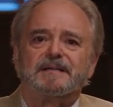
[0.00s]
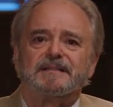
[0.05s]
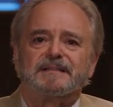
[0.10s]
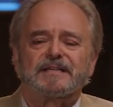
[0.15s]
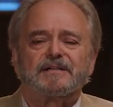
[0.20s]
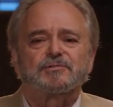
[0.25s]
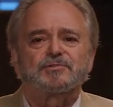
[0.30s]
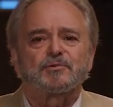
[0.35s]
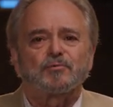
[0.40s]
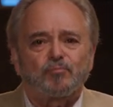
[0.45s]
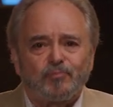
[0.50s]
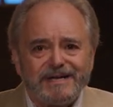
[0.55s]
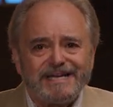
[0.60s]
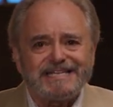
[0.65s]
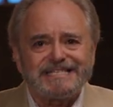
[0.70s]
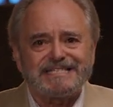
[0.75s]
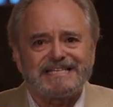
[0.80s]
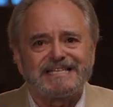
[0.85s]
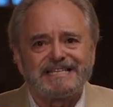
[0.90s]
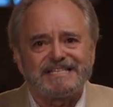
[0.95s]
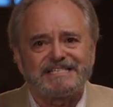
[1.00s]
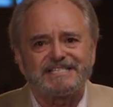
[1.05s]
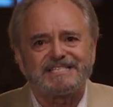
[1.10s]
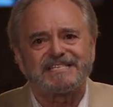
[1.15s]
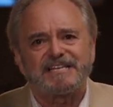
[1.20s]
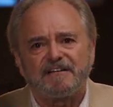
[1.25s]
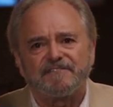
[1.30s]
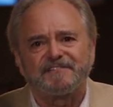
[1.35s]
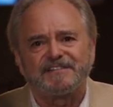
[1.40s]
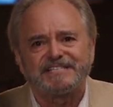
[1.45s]
There's a reason this
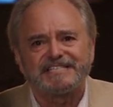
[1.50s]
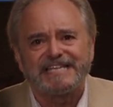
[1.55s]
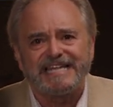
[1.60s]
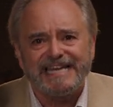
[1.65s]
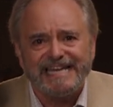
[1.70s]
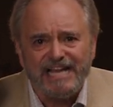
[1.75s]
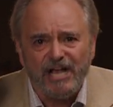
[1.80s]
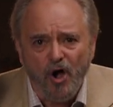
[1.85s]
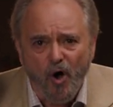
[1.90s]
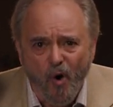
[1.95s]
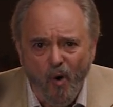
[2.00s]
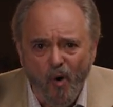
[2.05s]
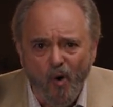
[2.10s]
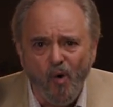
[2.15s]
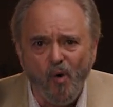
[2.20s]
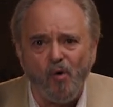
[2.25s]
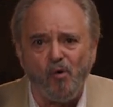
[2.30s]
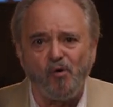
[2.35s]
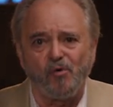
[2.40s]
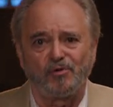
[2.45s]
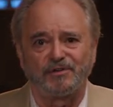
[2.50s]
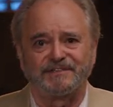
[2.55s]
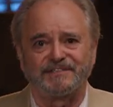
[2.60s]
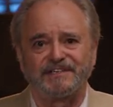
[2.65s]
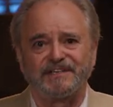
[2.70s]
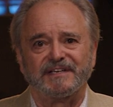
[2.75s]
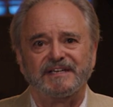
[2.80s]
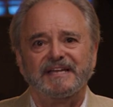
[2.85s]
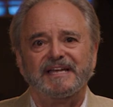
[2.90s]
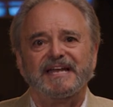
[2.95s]
stuff is getting old
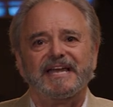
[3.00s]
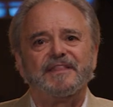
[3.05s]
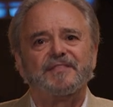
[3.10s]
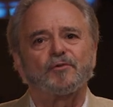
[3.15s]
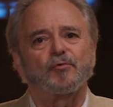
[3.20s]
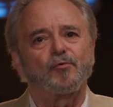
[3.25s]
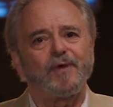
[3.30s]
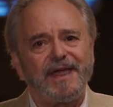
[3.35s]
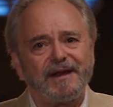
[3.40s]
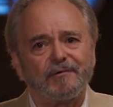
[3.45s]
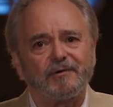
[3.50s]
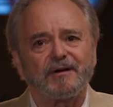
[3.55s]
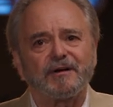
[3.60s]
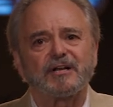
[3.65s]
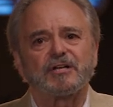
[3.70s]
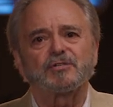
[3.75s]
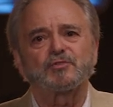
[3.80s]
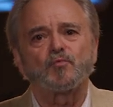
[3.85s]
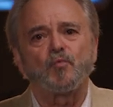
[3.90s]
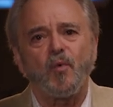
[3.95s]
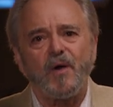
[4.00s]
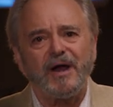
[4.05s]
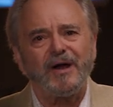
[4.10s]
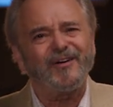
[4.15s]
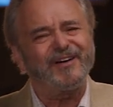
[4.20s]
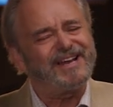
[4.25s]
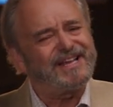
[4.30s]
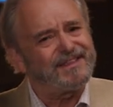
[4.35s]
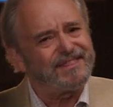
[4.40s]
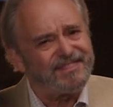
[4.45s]
and the rhetoric is
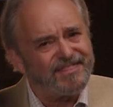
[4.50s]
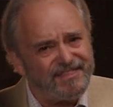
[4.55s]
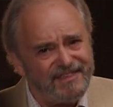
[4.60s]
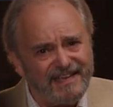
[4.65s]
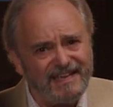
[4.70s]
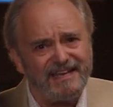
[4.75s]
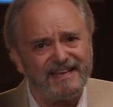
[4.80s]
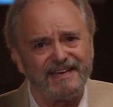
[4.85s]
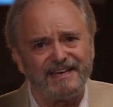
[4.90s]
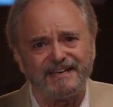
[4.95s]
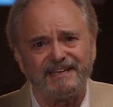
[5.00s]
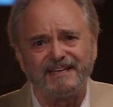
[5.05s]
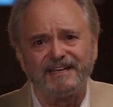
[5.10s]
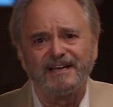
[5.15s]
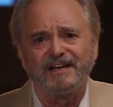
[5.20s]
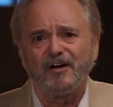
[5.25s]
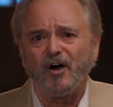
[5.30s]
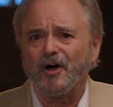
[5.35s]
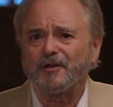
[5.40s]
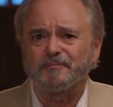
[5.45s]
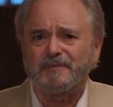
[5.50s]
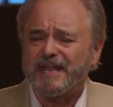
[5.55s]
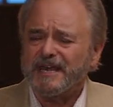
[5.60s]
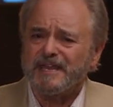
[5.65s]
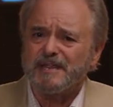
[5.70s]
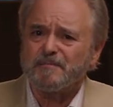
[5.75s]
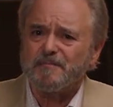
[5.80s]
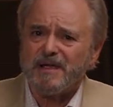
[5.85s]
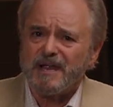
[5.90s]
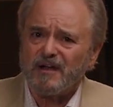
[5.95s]
wearing thin on
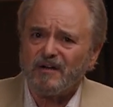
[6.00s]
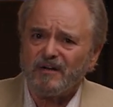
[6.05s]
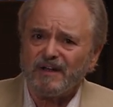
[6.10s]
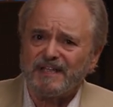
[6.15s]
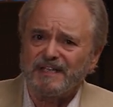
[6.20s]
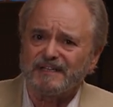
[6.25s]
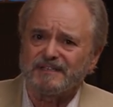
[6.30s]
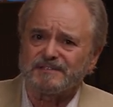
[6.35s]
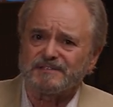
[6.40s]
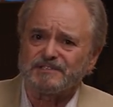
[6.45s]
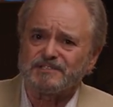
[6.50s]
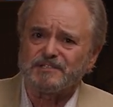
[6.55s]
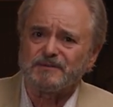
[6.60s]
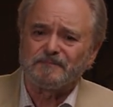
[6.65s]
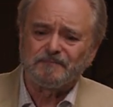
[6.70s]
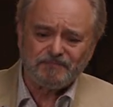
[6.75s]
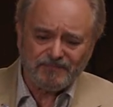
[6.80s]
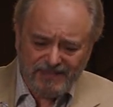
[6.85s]
many Americans.